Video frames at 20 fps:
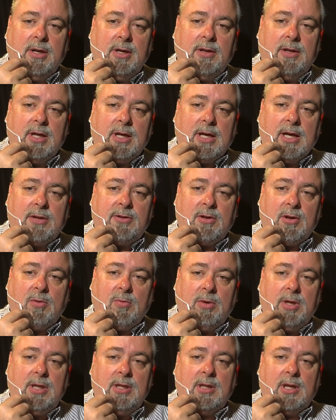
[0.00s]
they got the
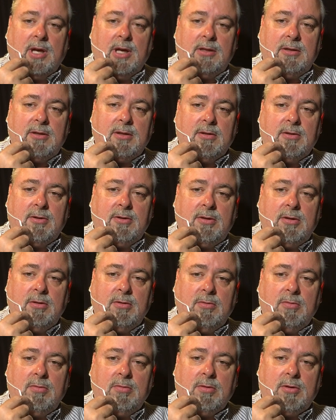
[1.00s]
green light
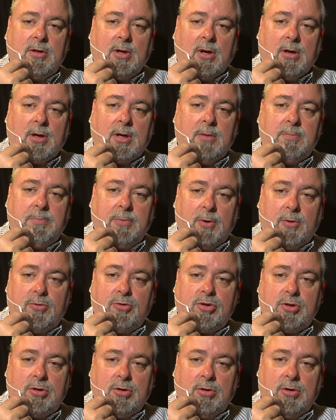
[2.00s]
to target both
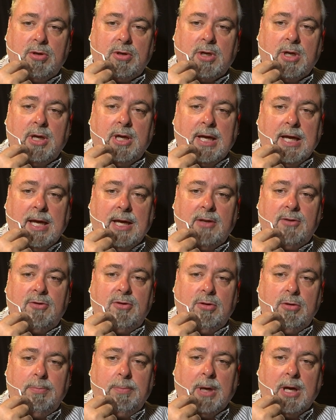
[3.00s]
Suge and
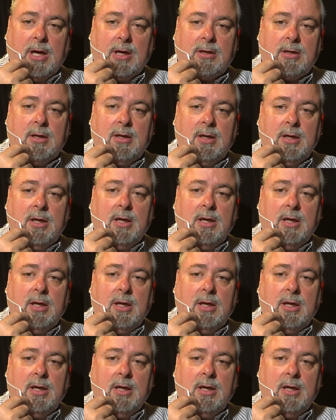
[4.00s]
Tupac.